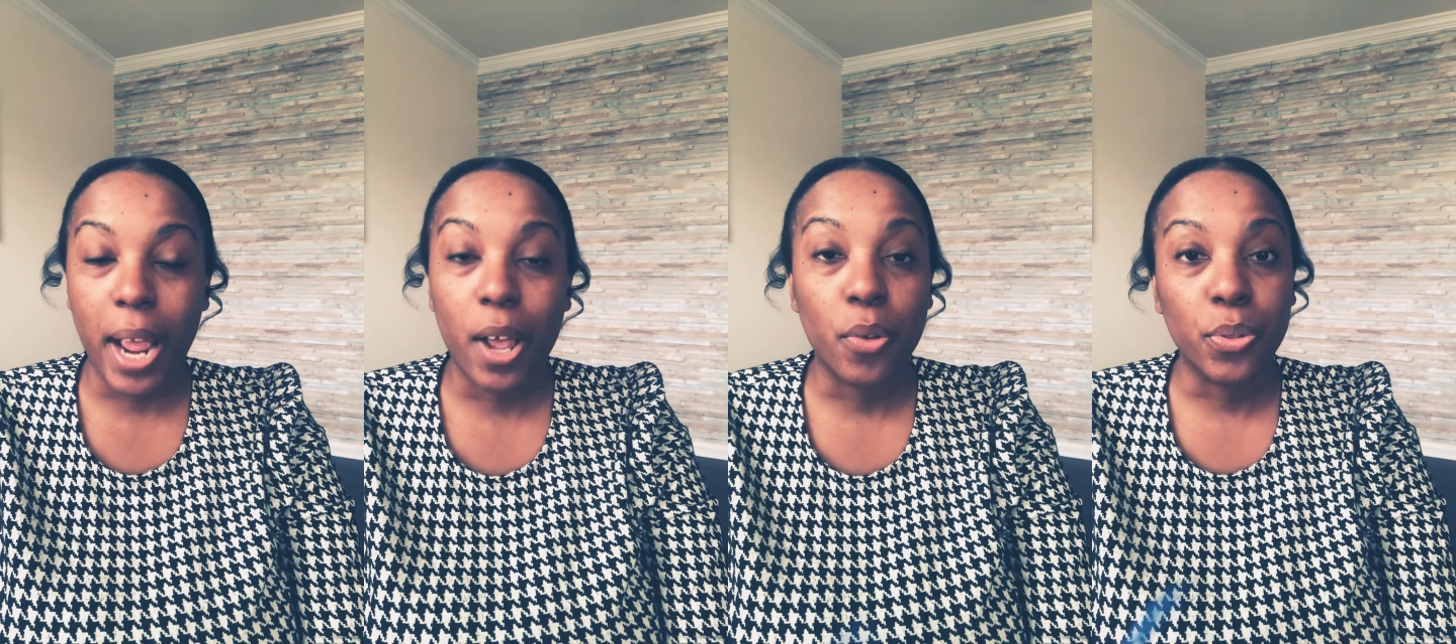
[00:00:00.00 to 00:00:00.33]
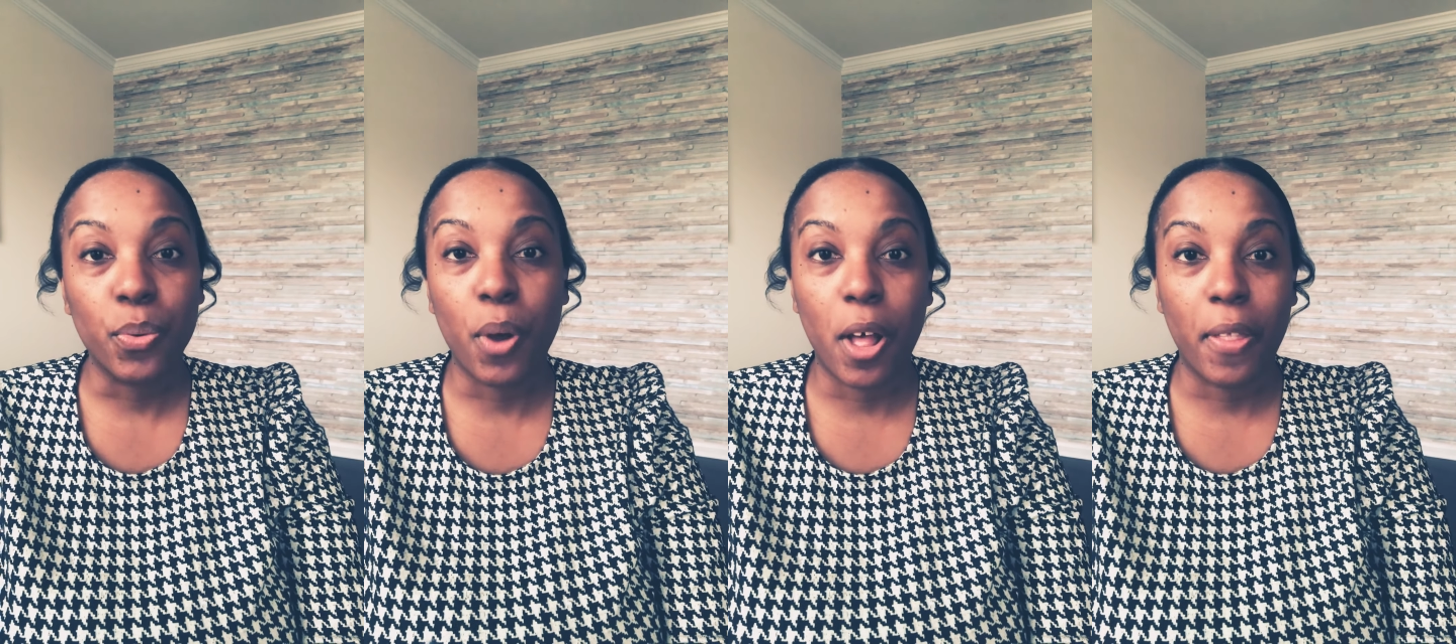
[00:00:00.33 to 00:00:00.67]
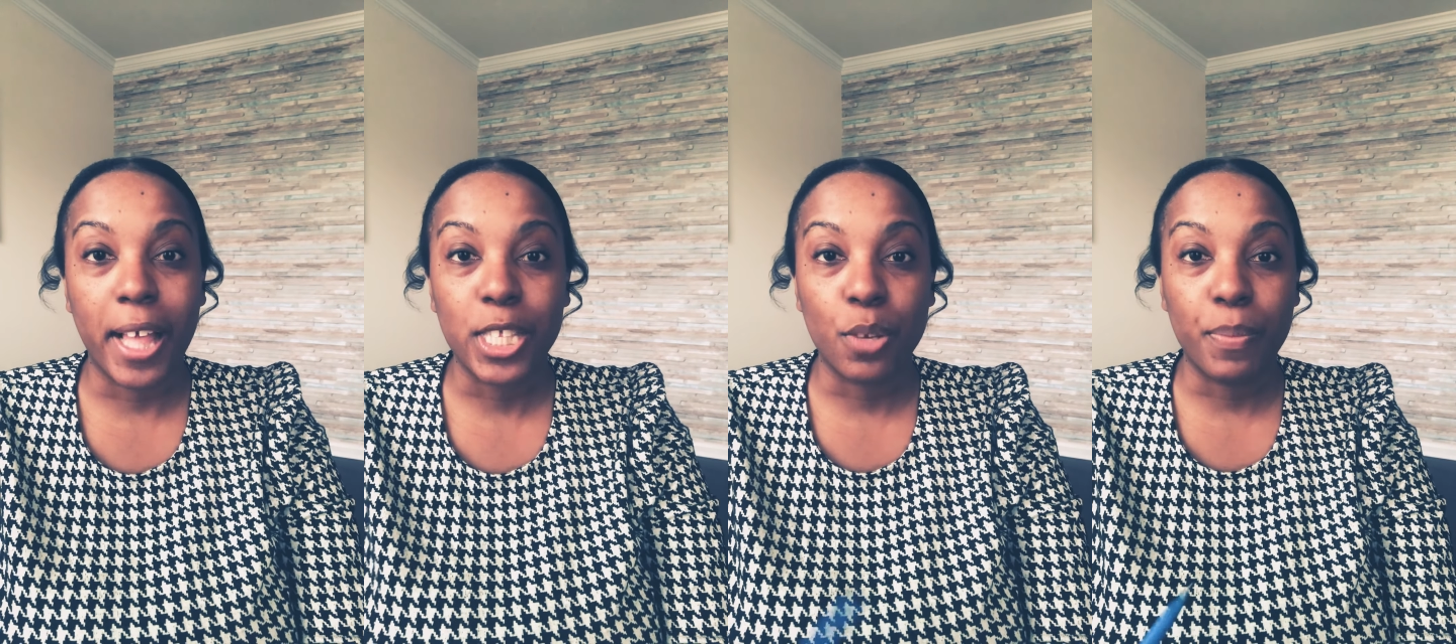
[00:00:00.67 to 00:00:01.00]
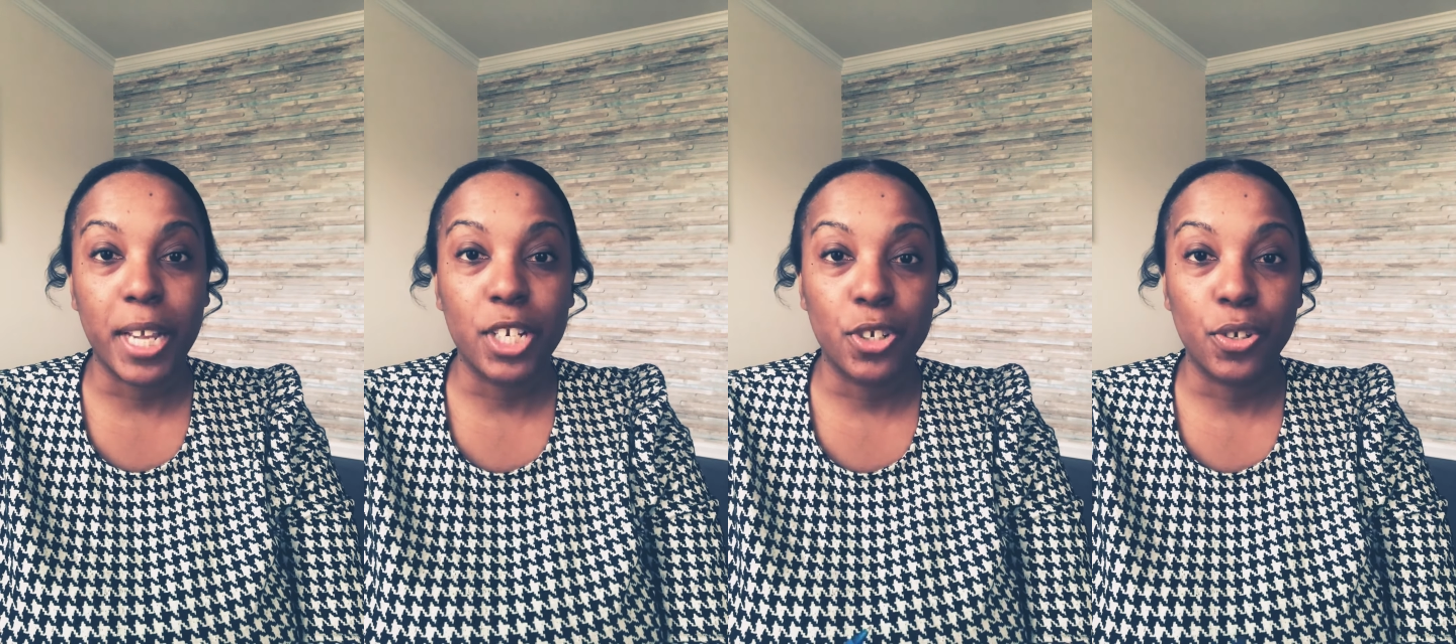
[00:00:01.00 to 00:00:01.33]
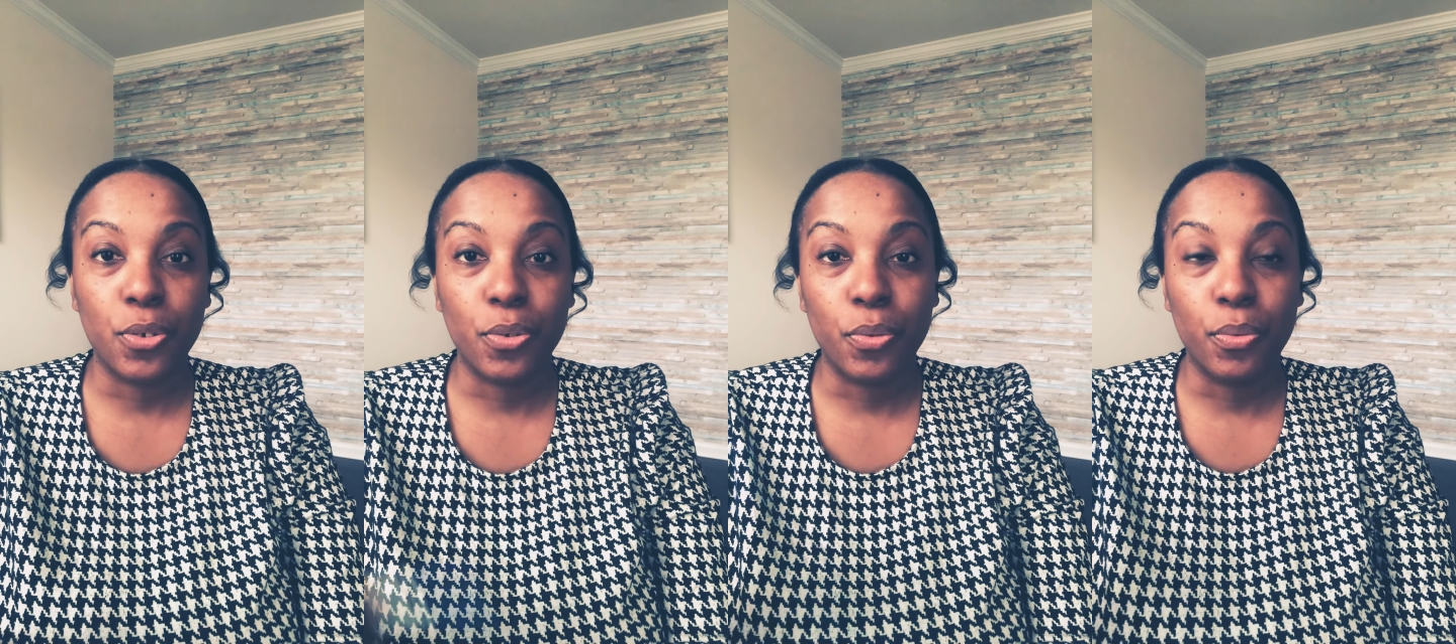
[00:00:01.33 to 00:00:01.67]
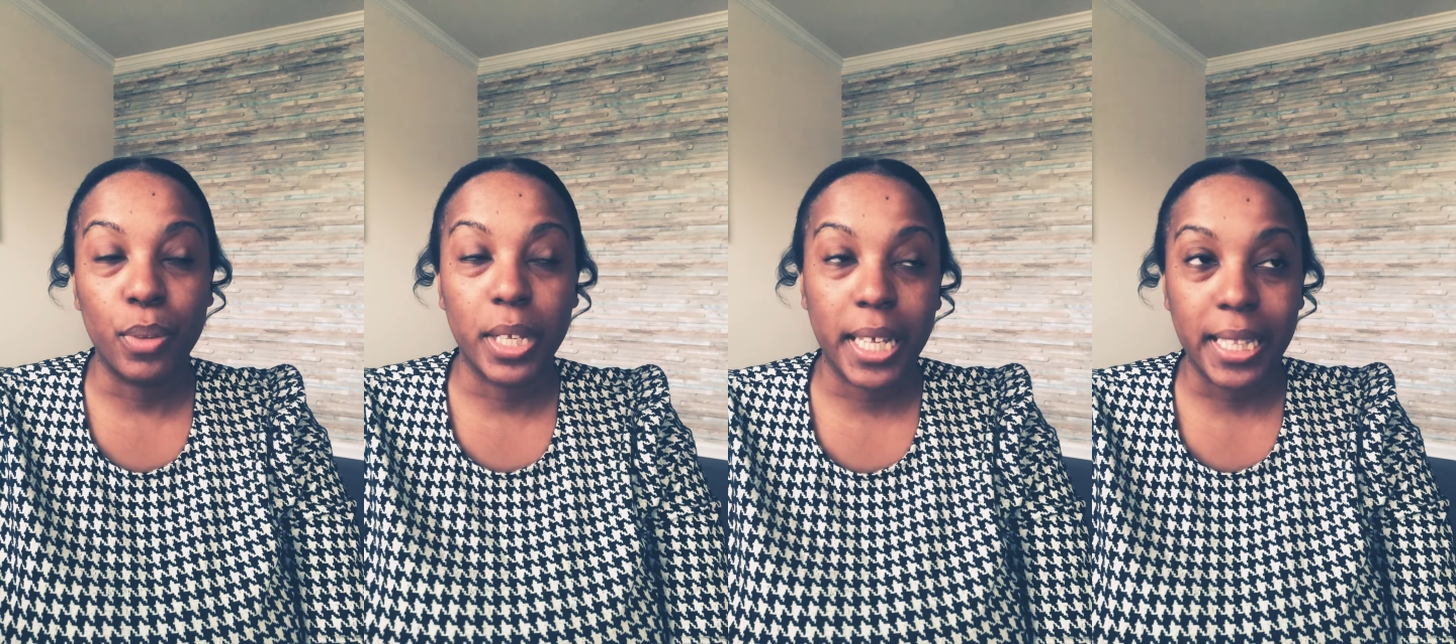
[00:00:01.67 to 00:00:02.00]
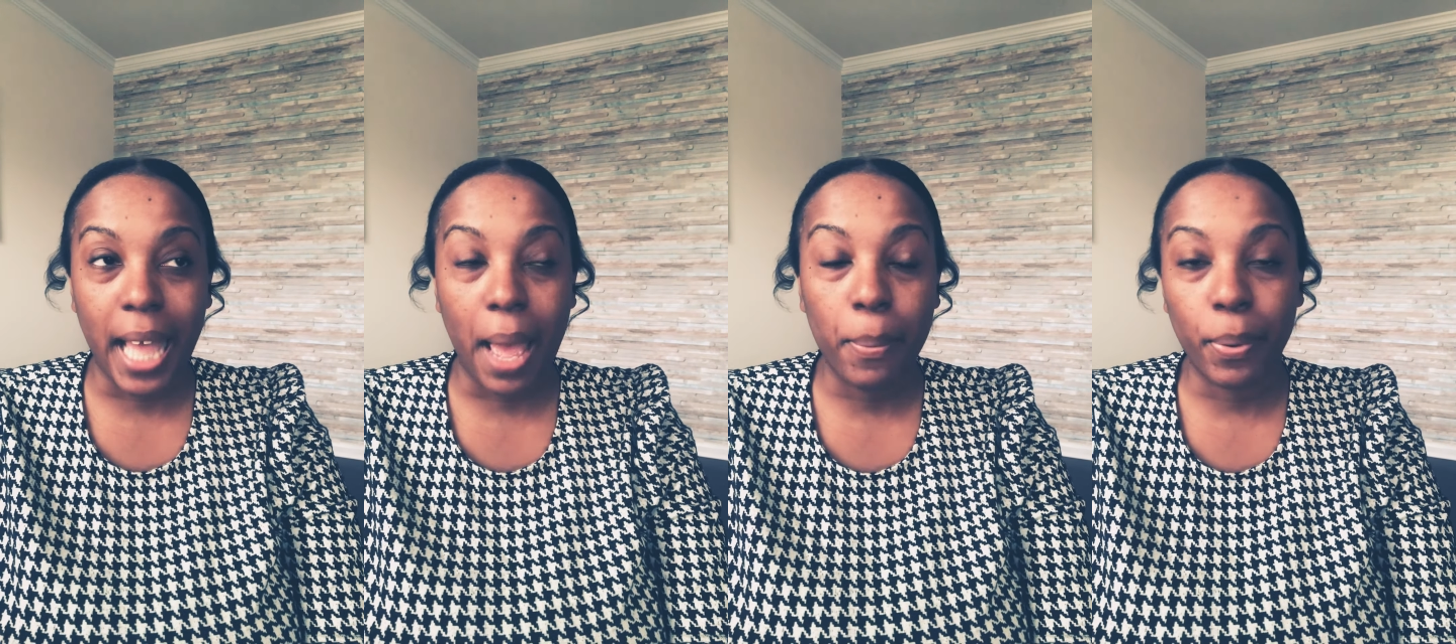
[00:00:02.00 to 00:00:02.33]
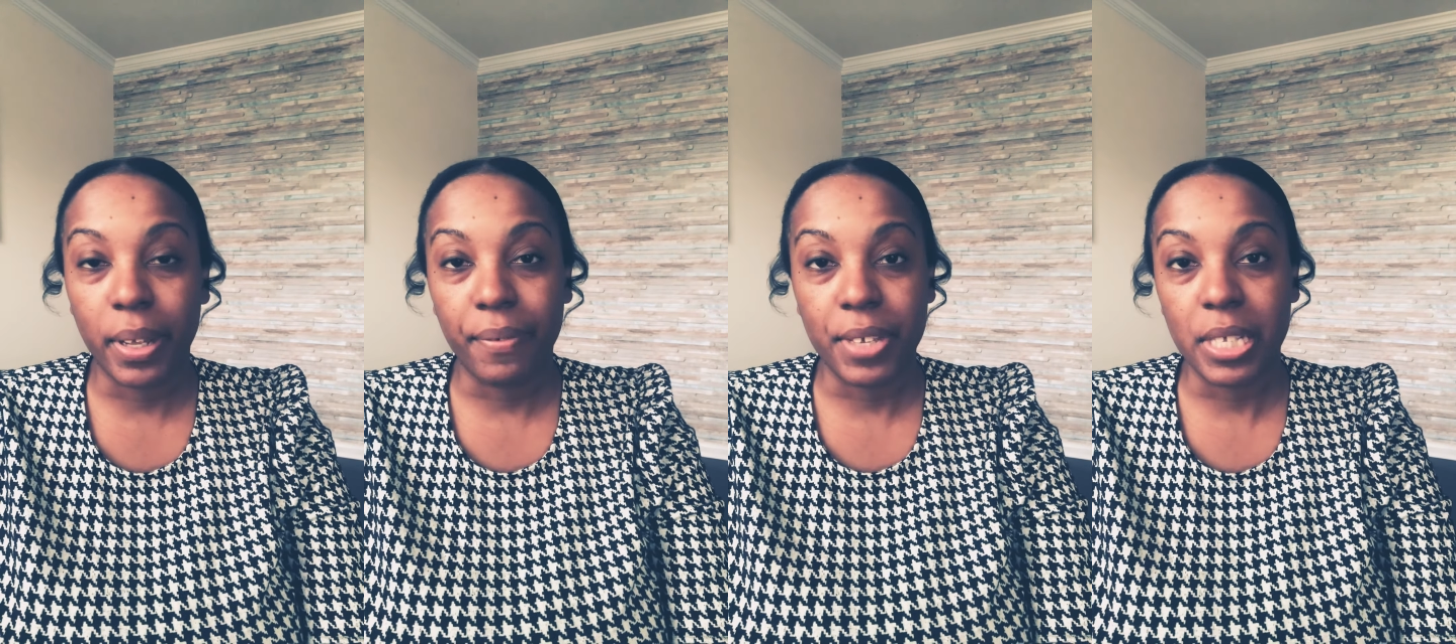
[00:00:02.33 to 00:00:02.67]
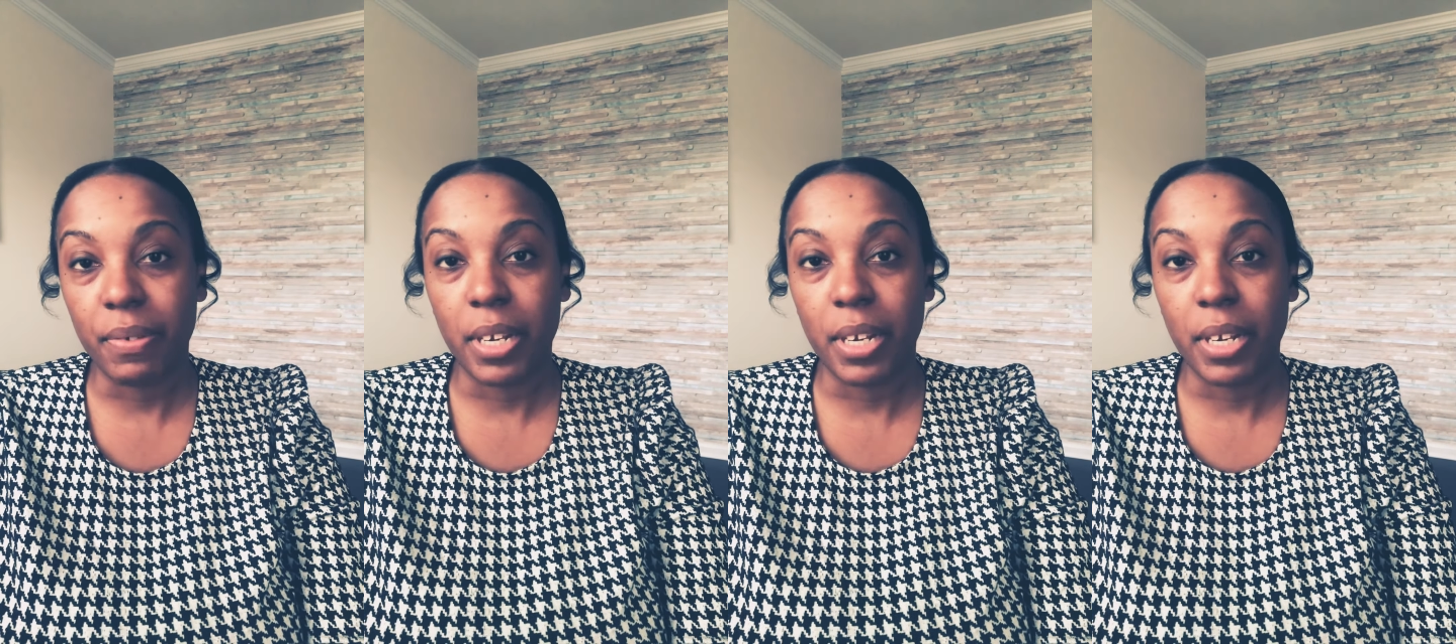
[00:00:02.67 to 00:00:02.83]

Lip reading: I go through all that, so make sure you look at that previous